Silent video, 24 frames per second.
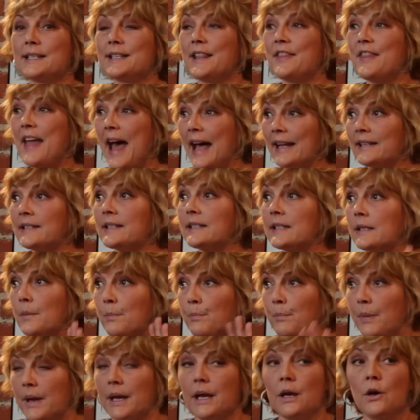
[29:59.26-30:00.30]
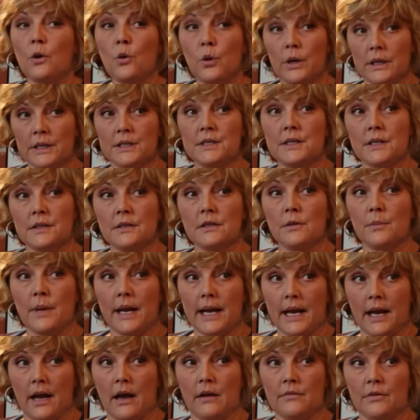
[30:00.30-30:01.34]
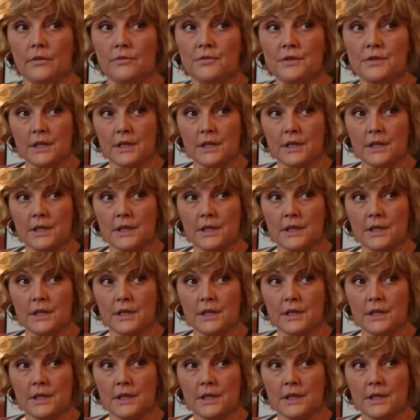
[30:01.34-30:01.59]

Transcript: Because that's the big criticism I have